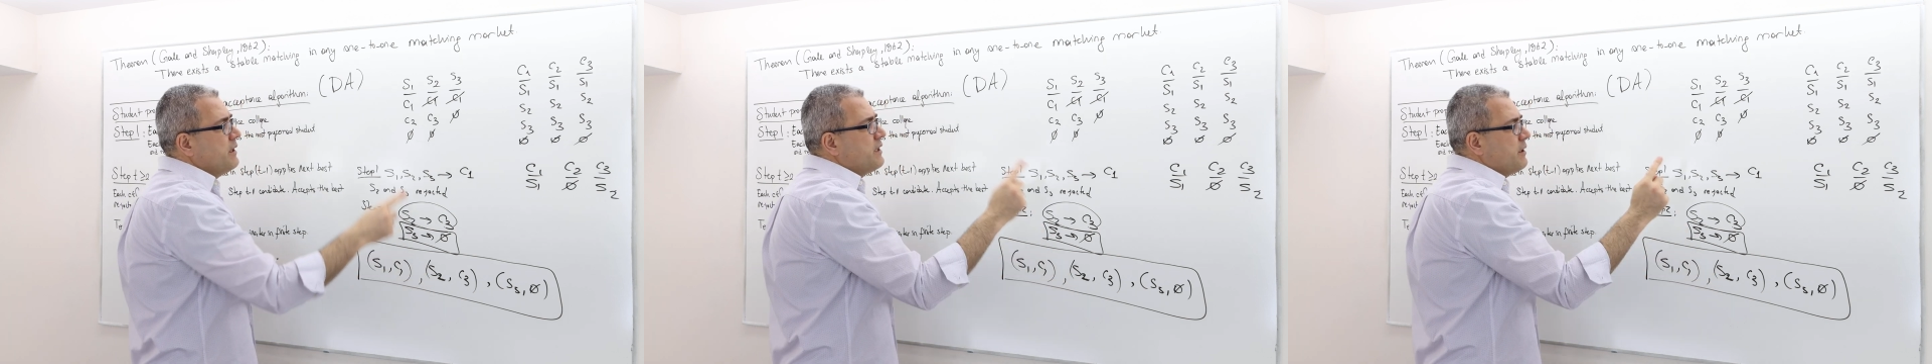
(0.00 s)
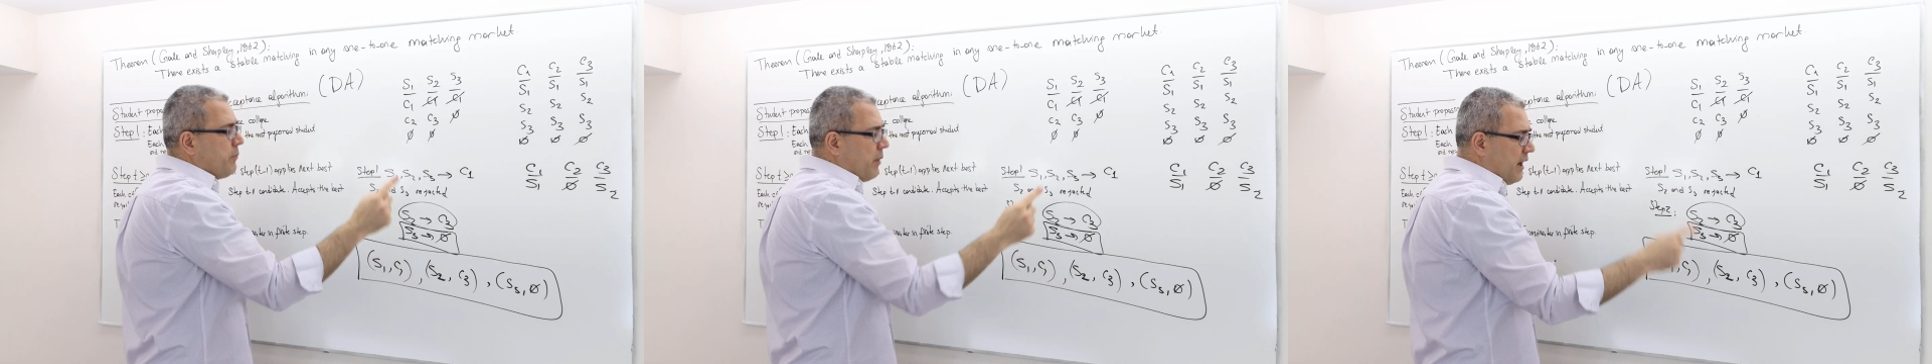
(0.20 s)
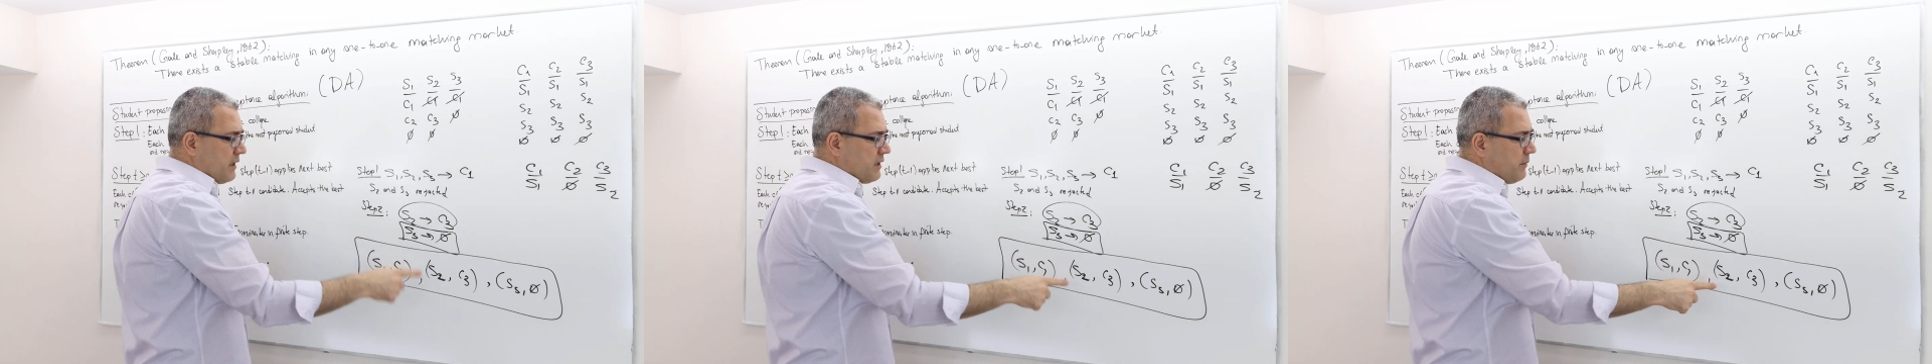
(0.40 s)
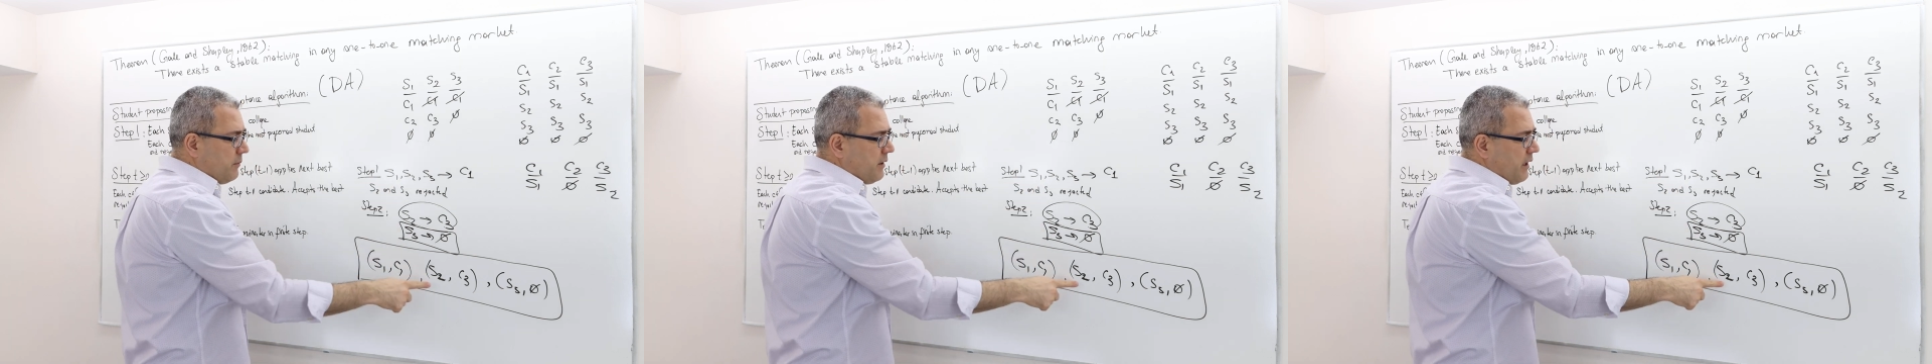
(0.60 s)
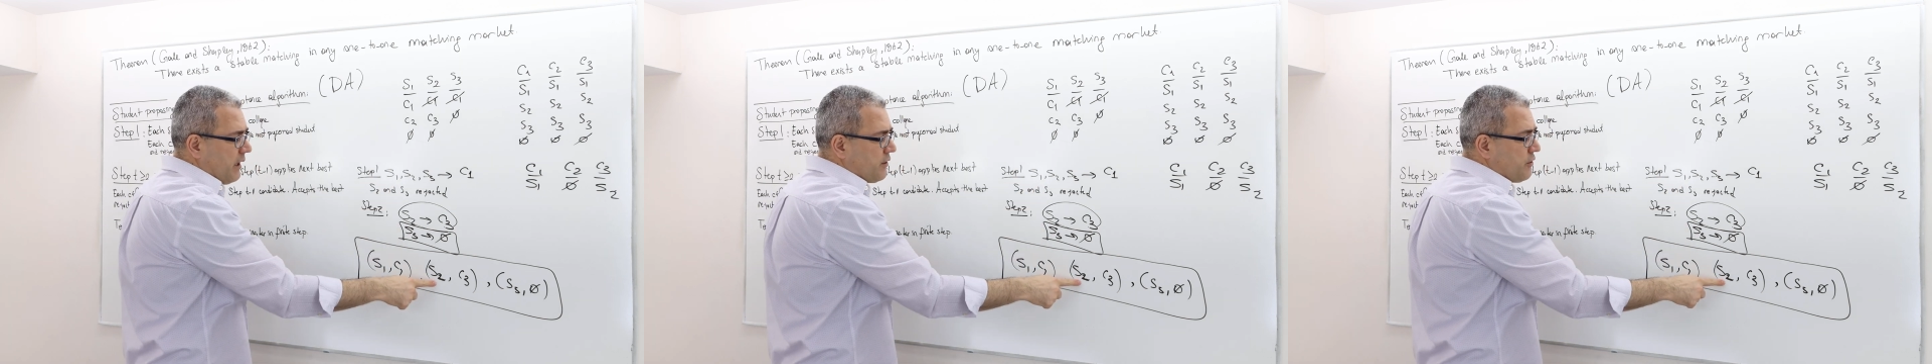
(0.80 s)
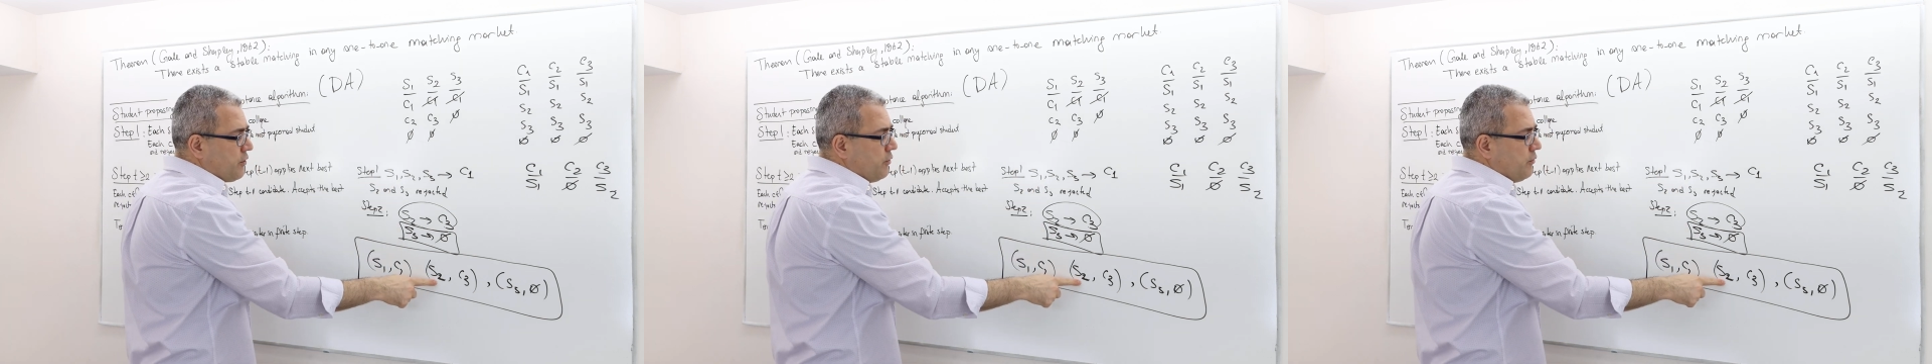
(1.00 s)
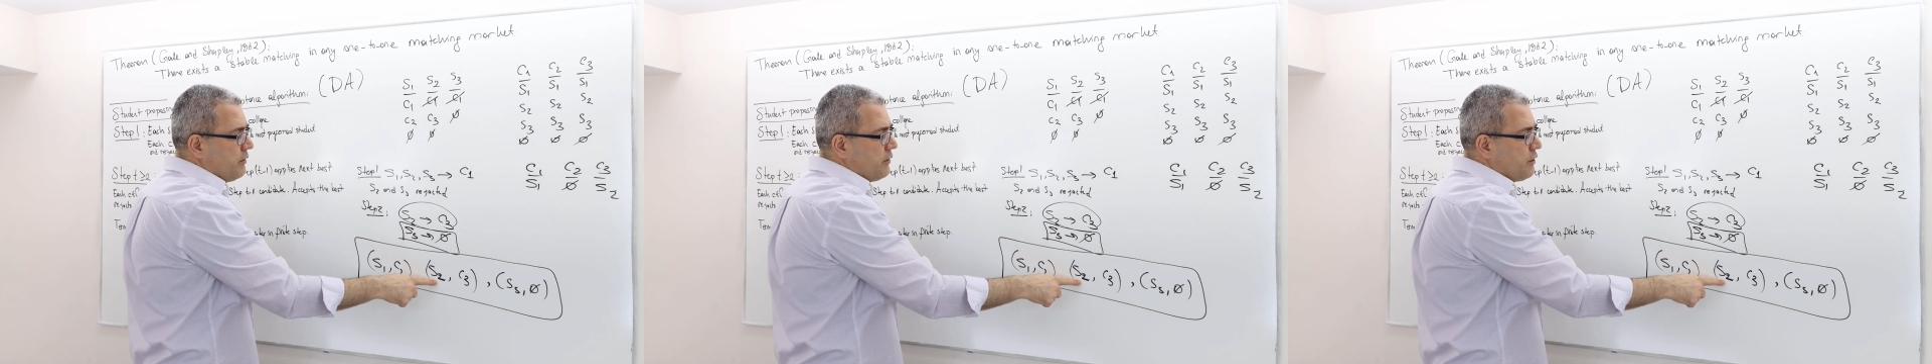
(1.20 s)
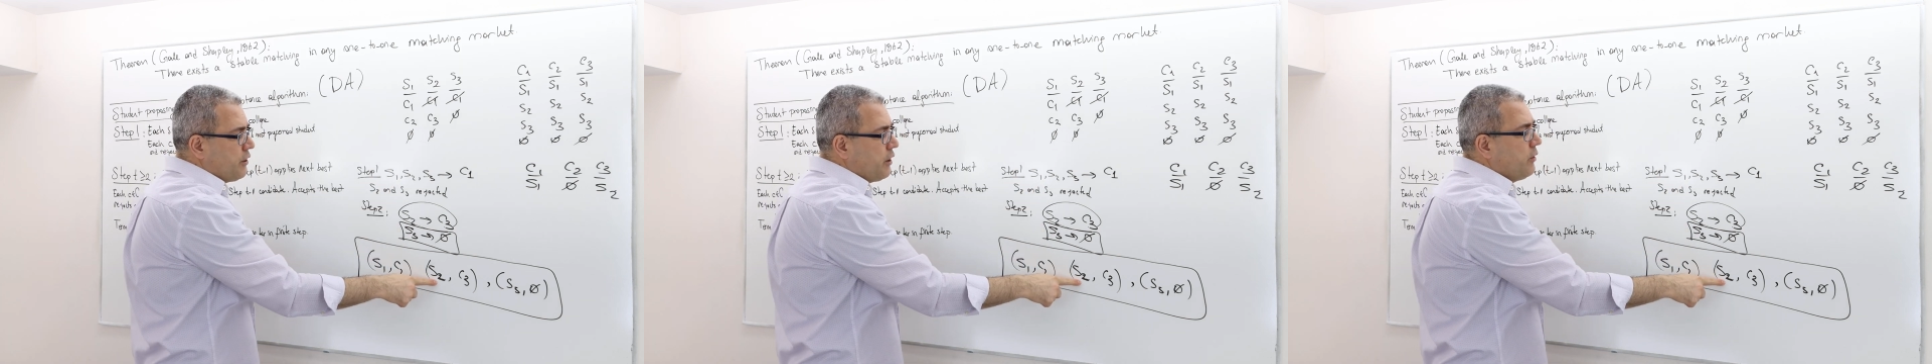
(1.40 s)
Is it possible that
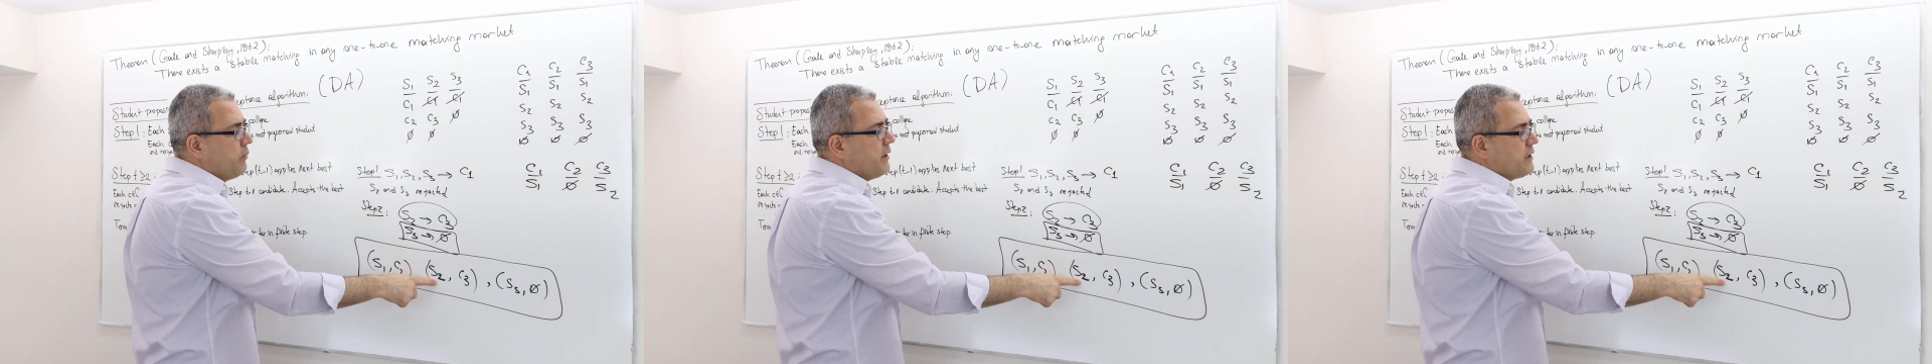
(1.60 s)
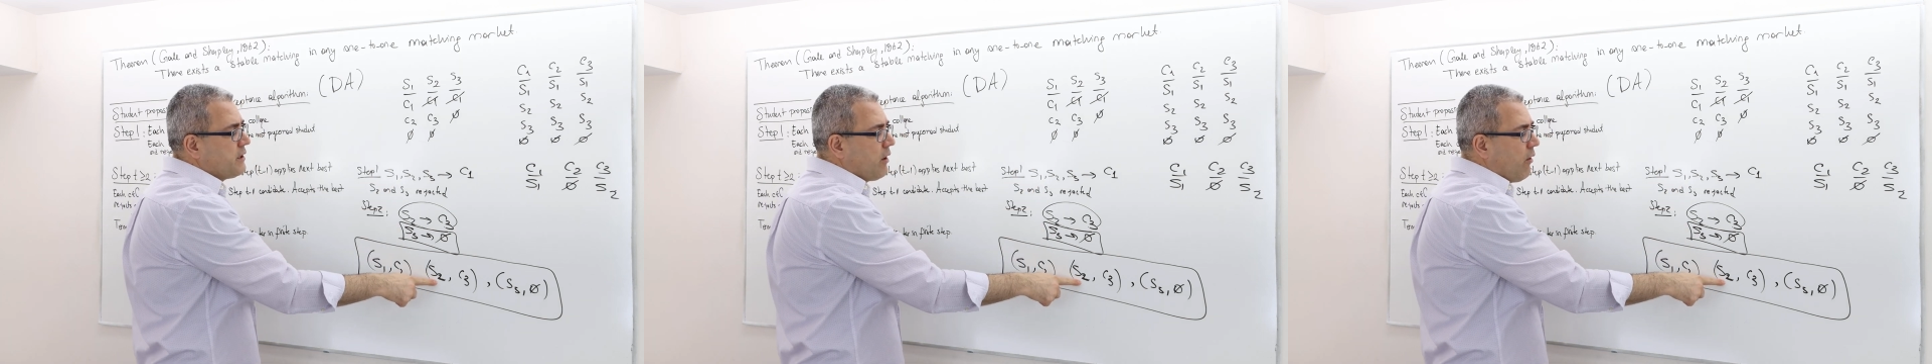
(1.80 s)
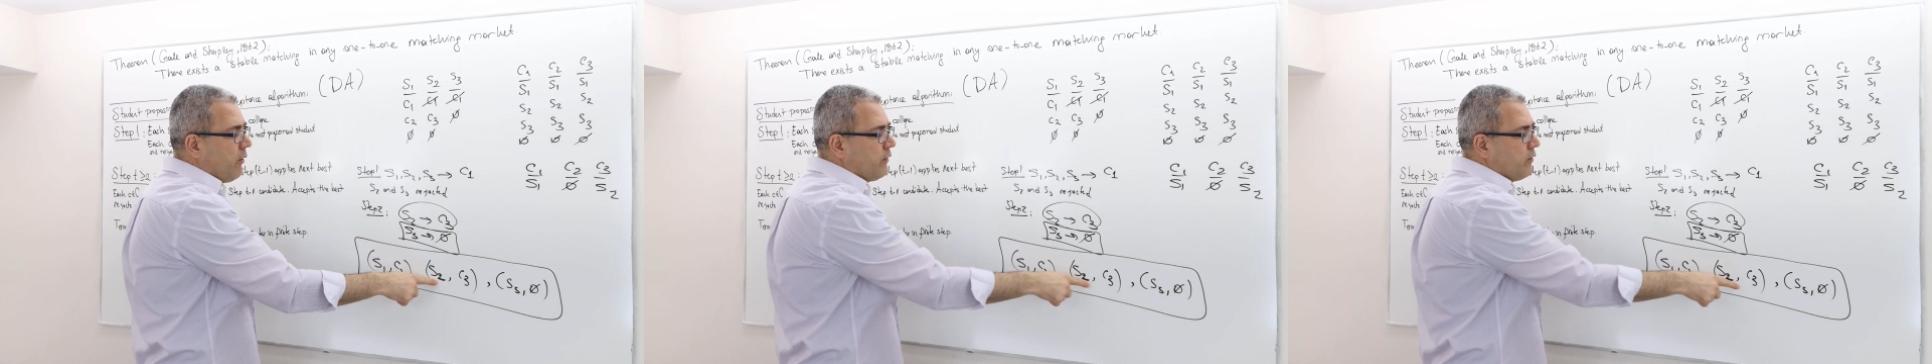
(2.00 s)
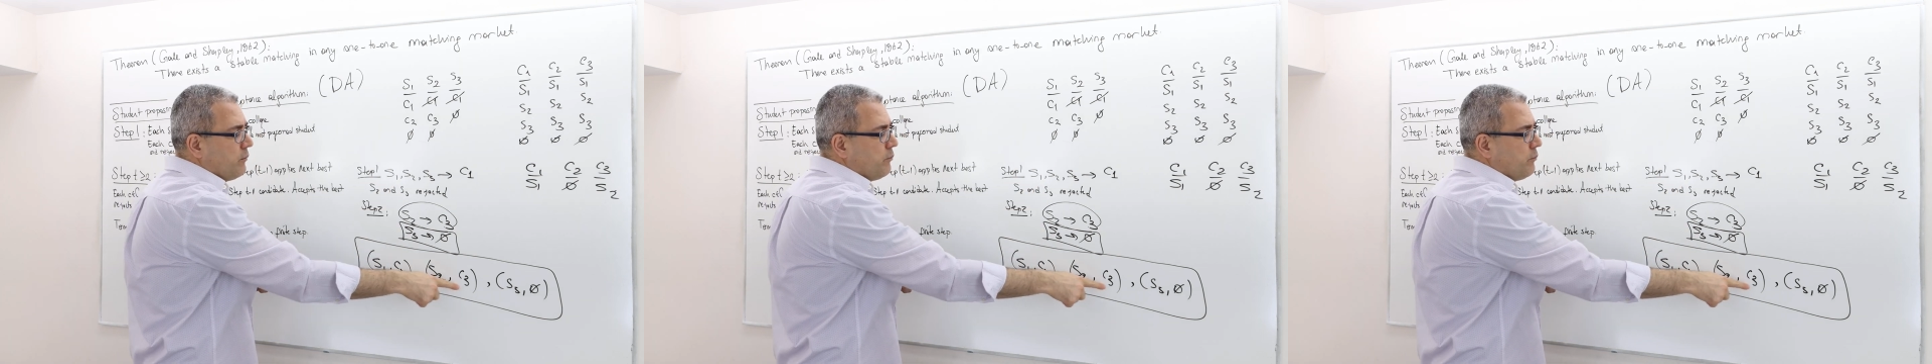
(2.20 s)
student two is going